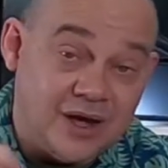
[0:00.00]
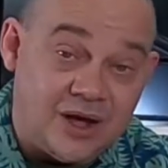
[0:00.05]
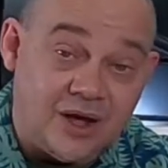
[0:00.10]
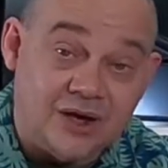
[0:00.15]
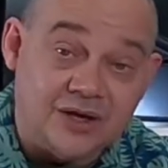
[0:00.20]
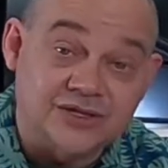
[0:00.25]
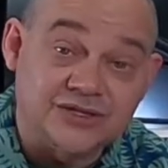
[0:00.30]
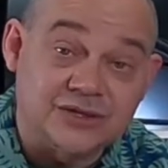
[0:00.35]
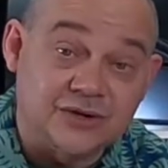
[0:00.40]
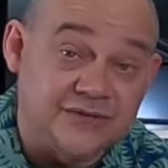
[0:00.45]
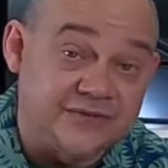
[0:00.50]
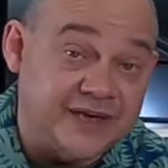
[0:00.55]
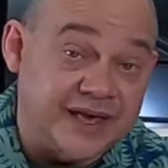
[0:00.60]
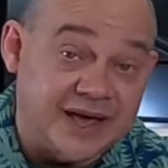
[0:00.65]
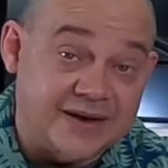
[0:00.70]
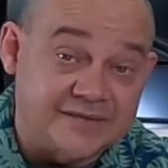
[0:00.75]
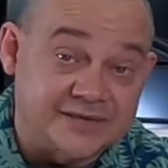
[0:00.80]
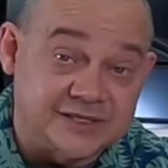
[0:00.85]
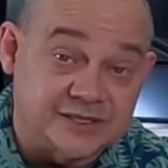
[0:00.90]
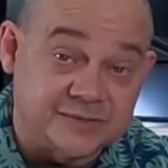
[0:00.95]
Also, if you
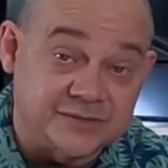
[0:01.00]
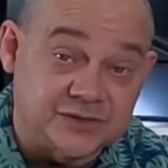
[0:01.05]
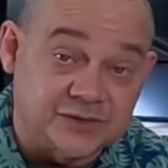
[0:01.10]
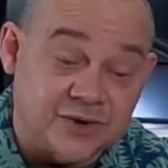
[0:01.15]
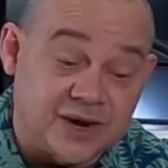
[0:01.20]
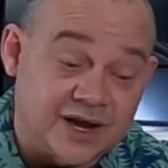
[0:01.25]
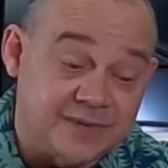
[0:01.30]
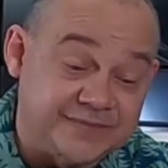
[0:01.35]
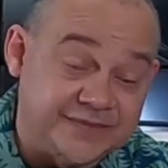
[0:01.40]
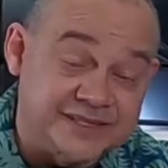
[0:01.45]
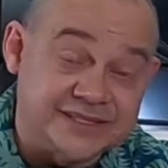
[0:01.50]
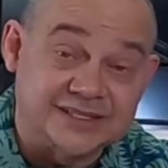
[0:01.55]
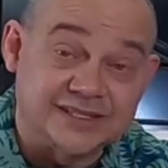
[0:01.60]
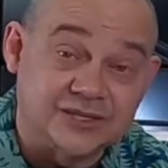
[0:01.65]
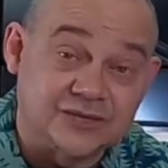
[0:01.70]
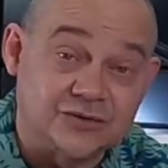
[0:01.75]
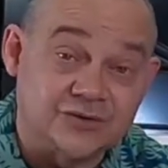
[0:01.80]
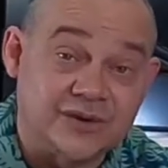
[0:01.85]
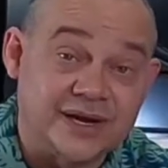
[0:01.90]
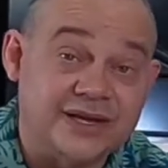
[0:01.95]
haven't subscribed, this is
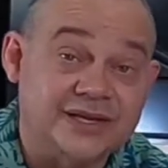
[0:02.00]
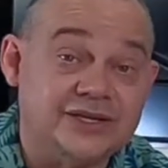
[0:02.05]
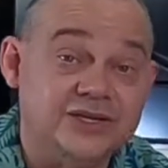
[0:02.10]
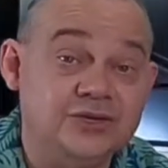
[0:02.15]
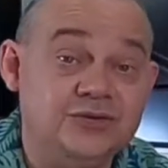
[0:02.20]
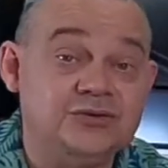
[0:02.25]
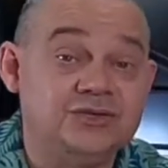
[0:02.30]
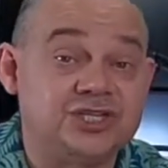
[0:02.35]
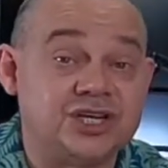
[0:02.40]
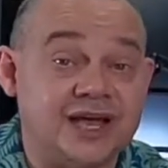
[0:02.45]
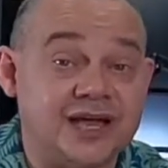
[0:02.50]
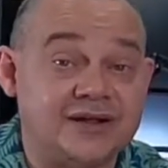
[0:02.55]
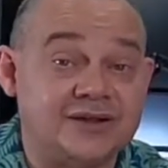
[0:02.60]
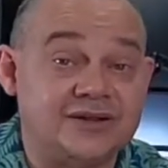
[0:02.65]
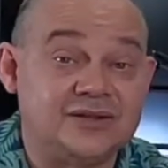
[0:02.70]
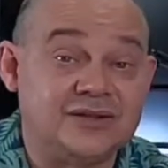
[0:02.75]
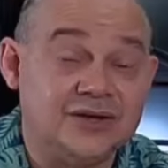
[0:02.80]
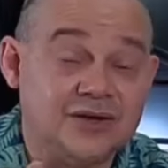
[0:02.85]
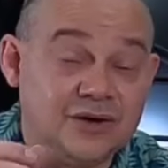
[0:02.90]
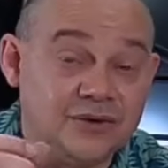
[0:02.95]
a great new
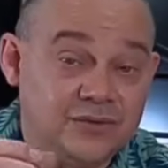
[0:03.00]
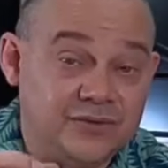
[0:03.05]
channel.